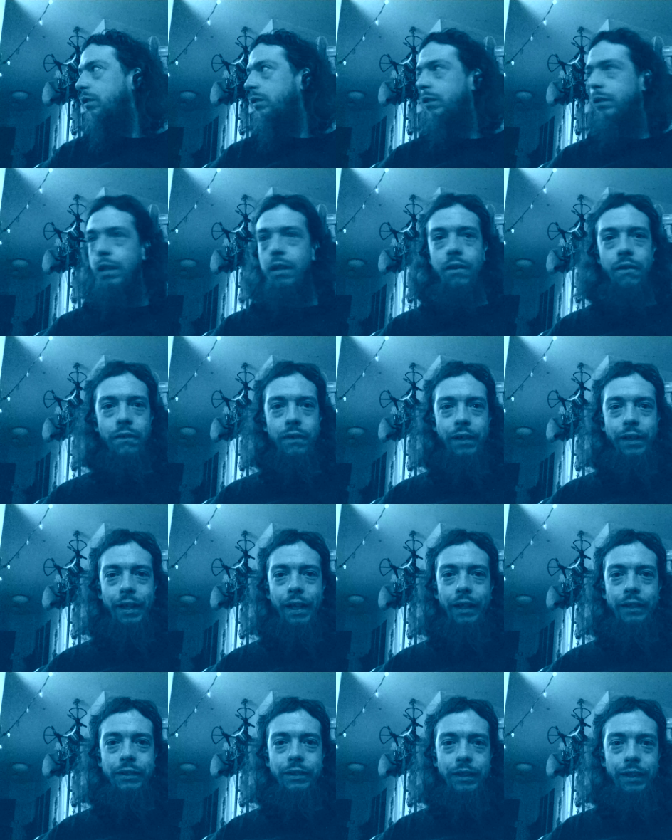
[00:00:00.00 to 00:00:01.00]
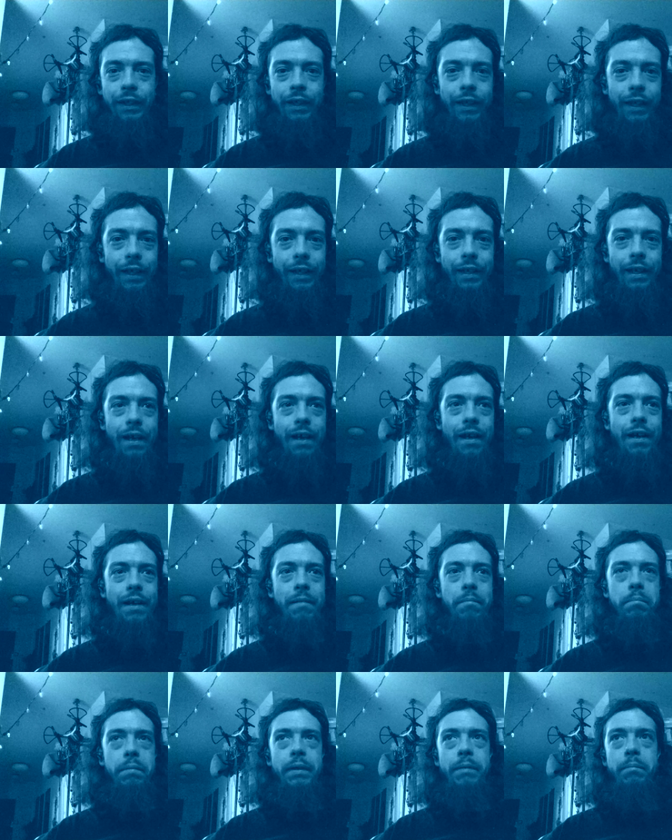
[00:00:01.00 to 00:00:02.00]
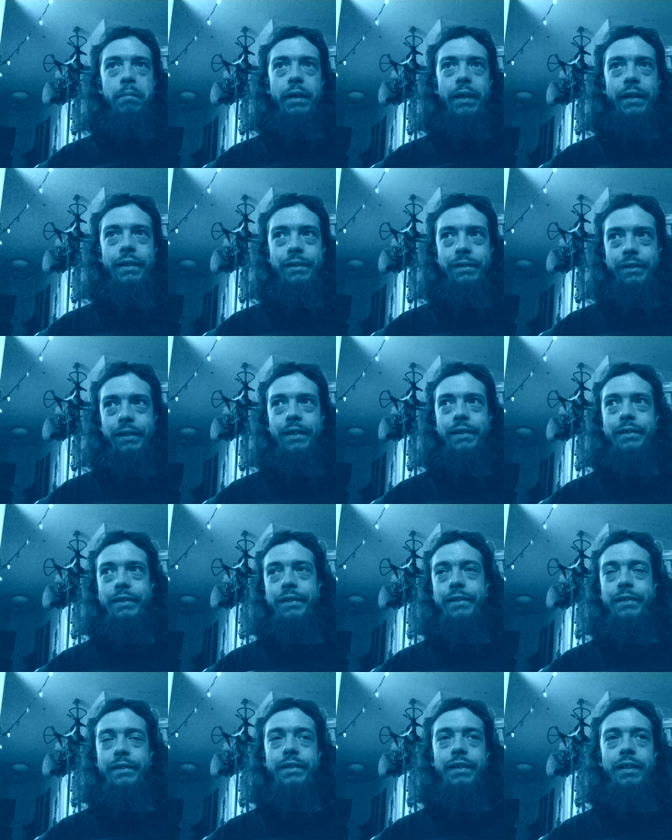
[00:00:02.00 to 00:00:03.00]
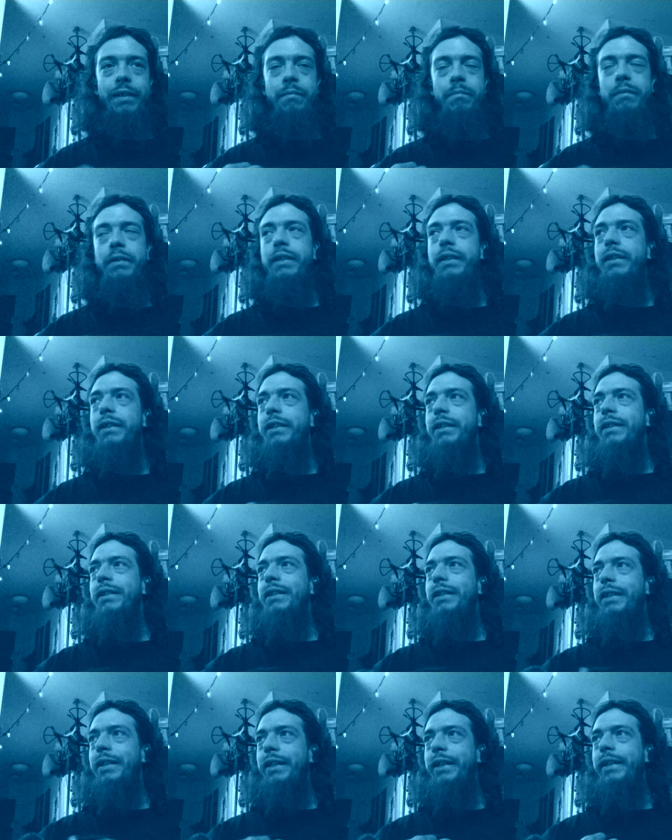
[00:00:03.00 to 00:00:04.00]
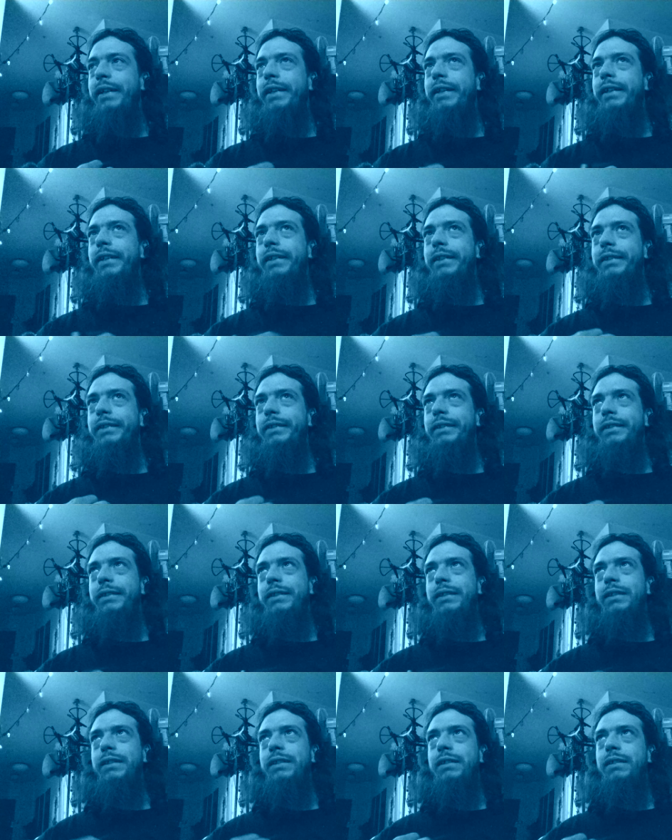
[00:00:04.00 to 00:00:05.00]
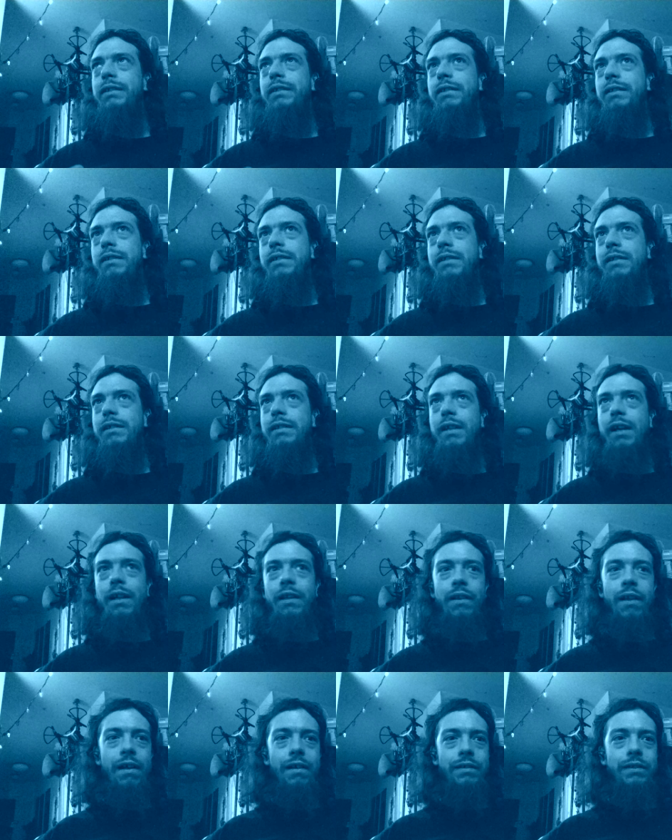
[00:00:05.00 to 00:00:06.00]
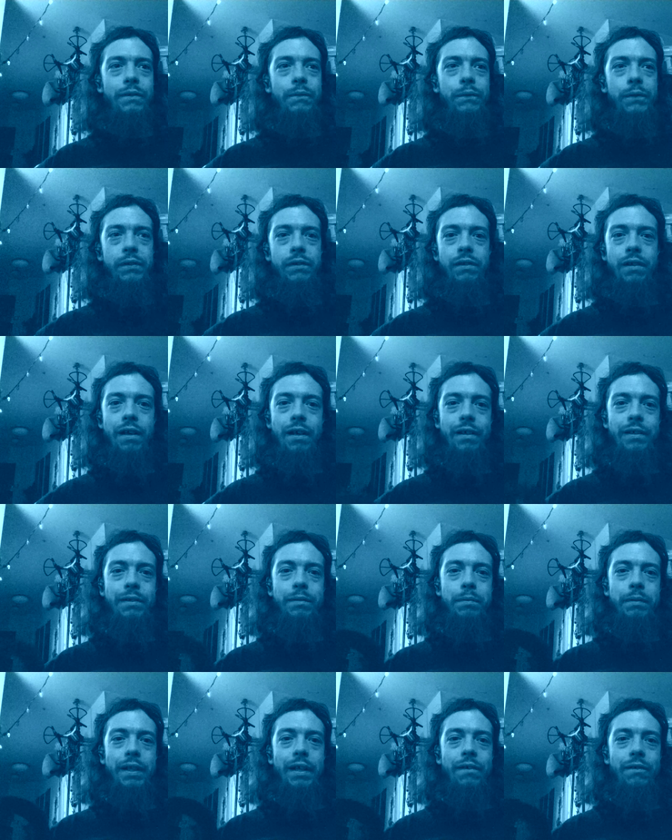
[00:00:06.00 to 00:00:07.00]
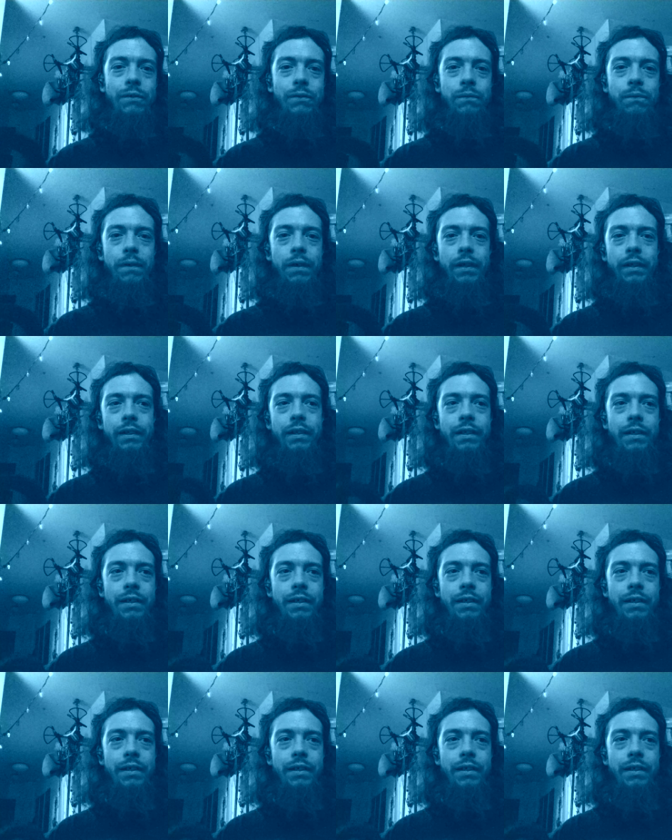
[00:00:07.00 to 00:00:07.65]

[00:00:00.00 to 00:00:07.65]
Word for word: no, I actually didn't get uh, bitten by insects this time. And got lost a few times, but that was fun.